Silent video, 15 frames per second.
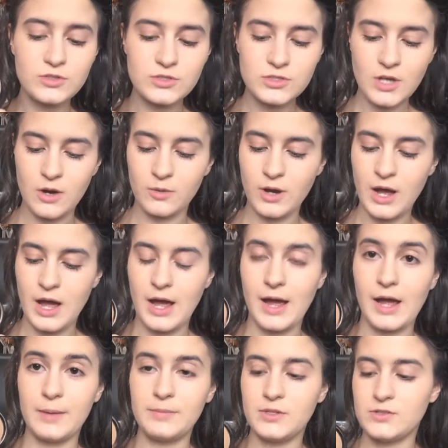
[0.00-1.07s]
So
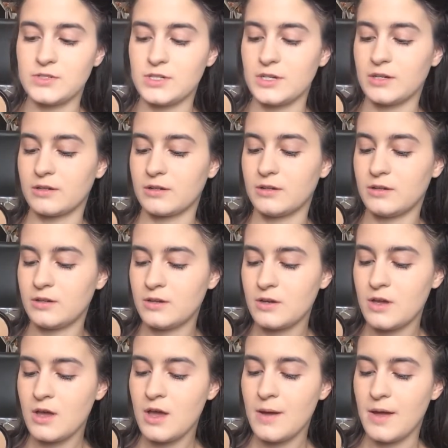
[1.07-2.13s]
I'm using
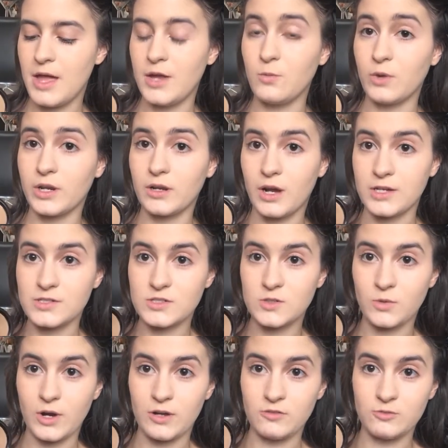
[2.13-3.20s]
a Wayne Goss
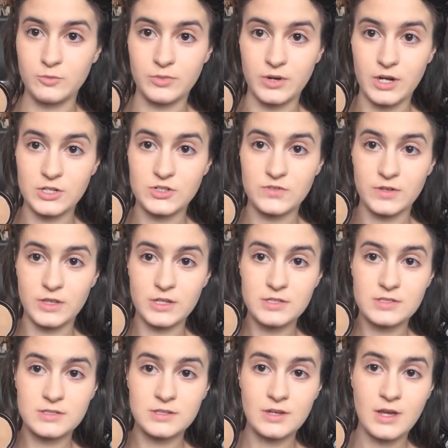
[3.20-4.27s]
12 brush for
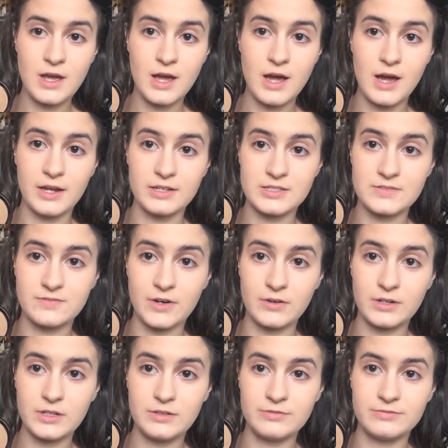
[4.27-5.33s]
this, and it's
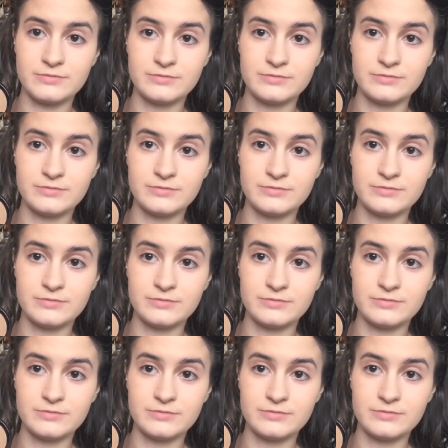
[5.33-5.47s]
fairly